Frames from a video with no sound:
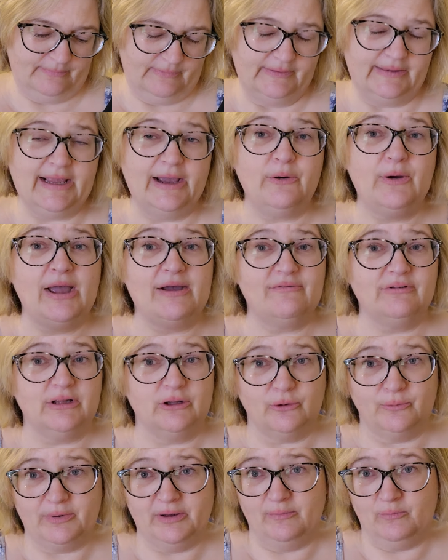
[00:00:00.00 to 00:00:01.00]
now I have a
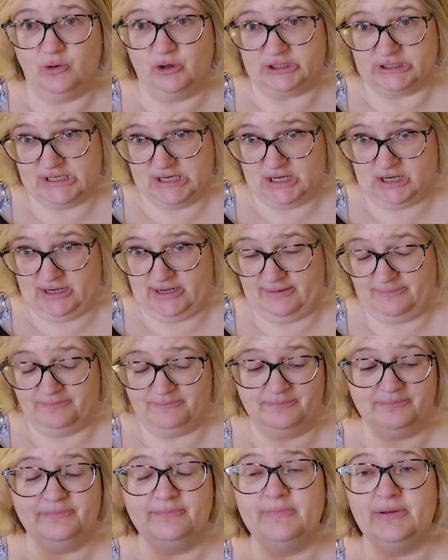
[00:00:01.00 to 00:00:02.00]
little bit more
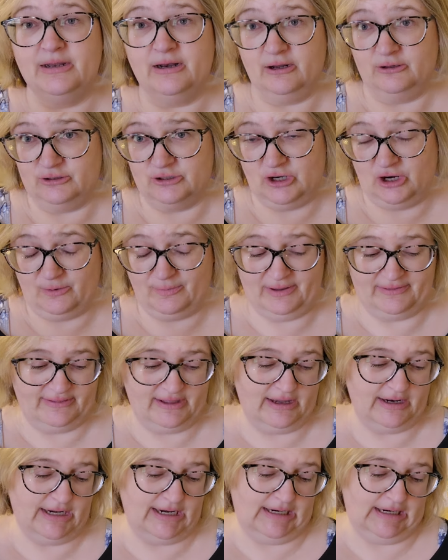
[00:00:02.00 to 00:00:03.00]
time and I'll talk about
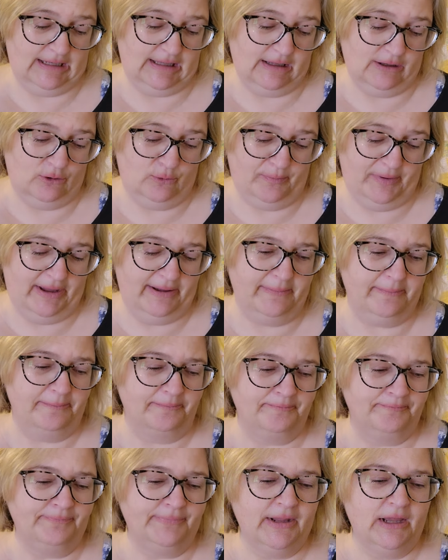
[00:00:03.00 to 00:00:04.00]
that in a little bit.
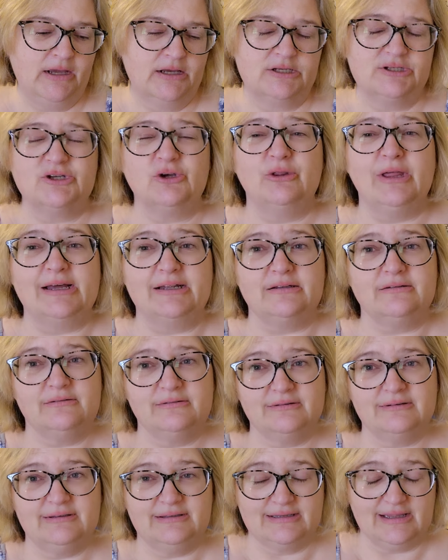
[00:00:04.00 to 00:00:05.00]
So that,
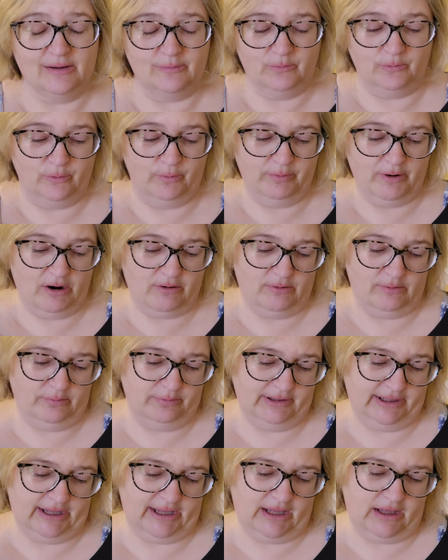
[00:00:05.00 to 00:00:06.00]
that will
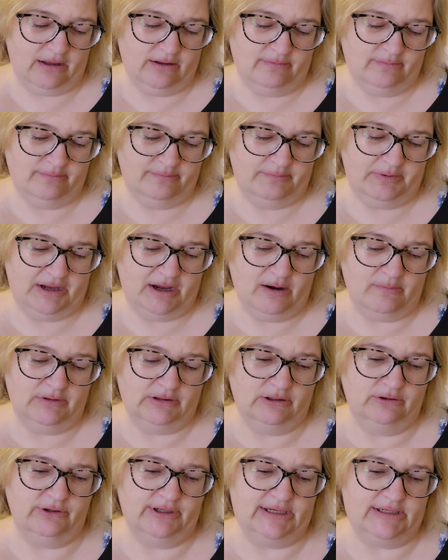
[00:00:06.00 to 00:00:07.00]
probably become a
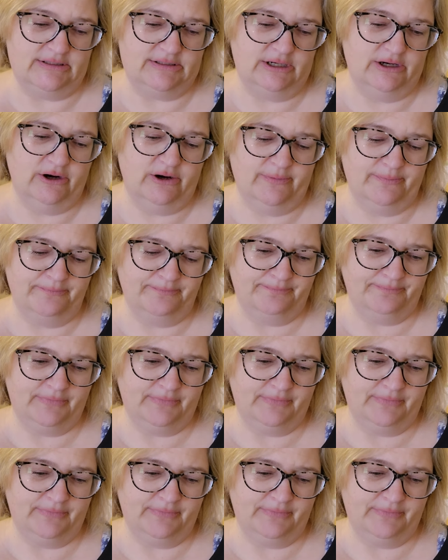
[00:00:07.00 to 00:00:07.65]
little easier.